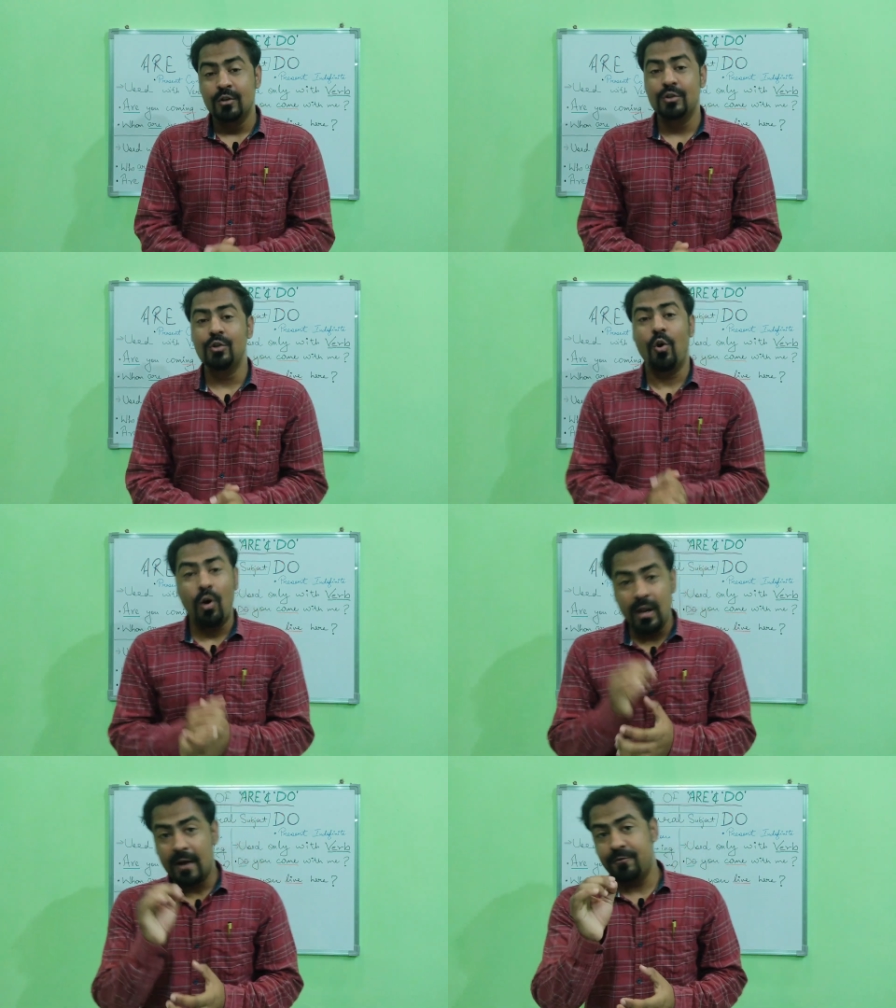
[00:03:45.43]
you
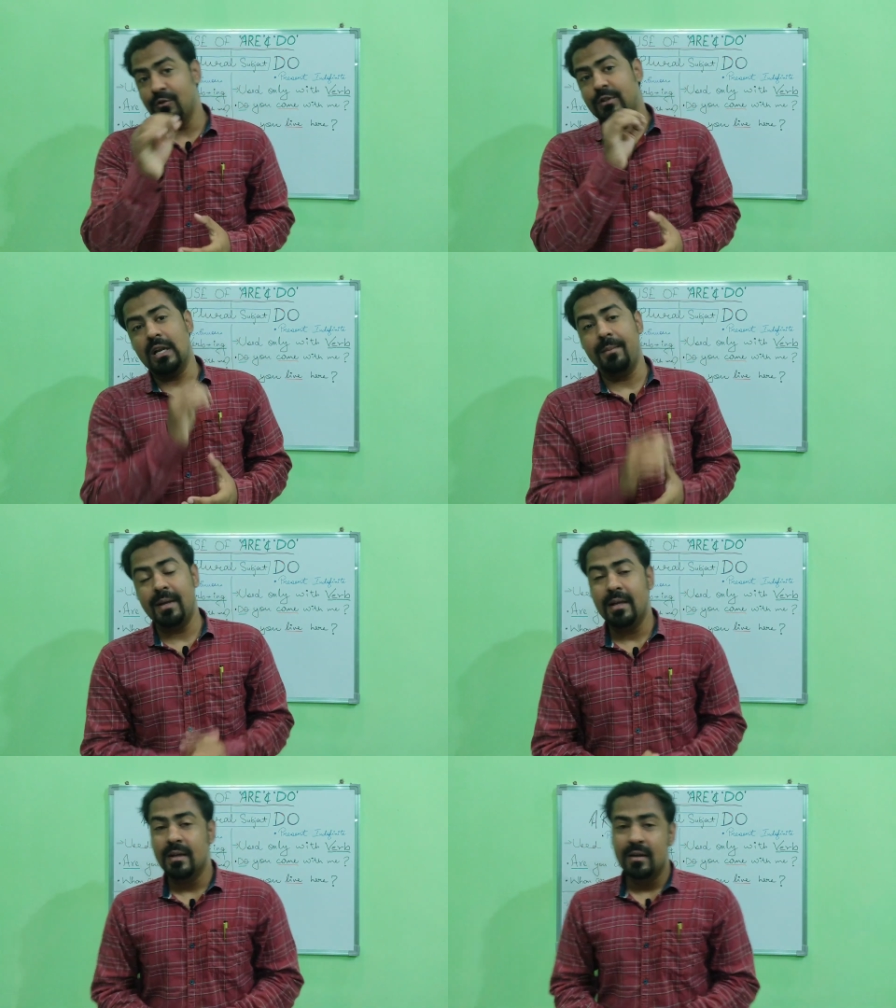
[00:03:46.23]
all have to tell
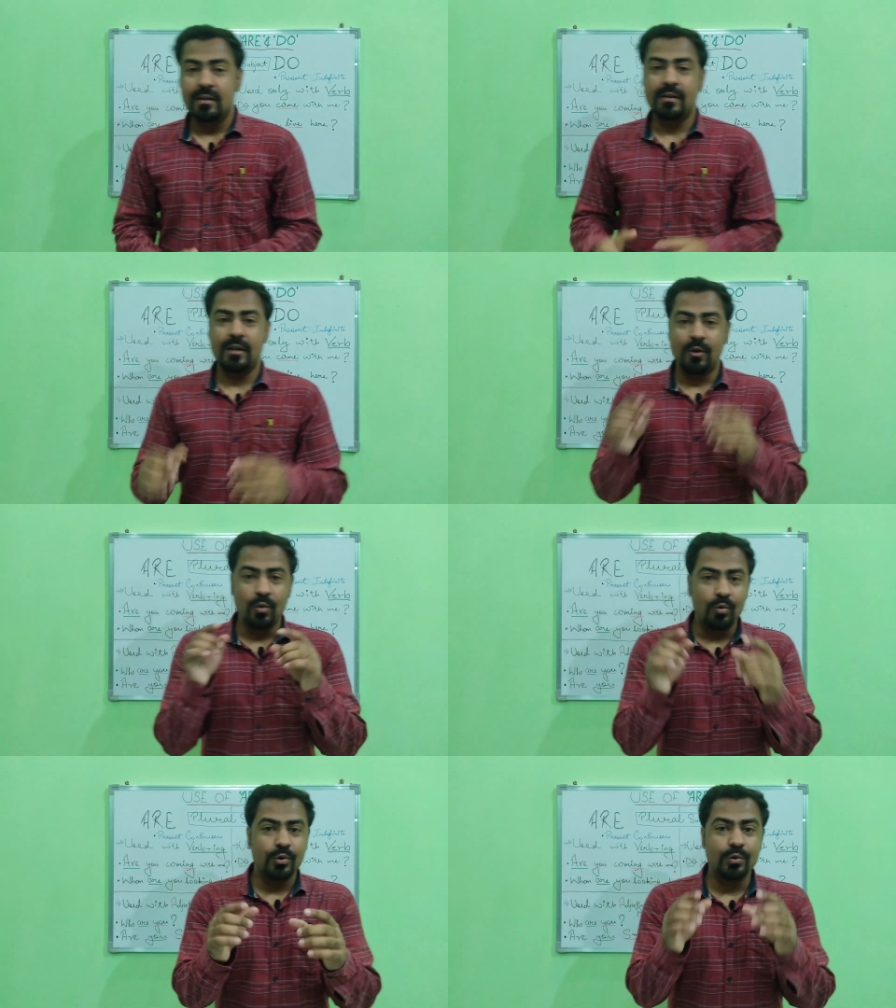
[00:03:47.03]
me that
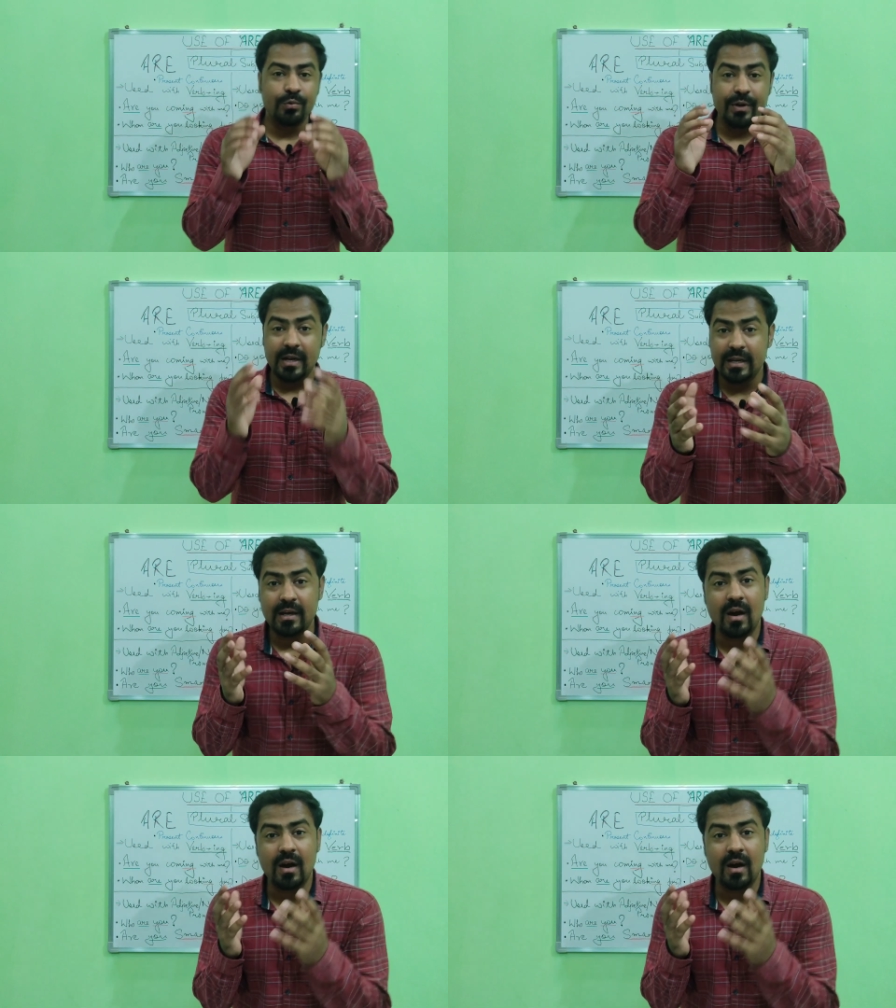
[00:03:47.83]
who you really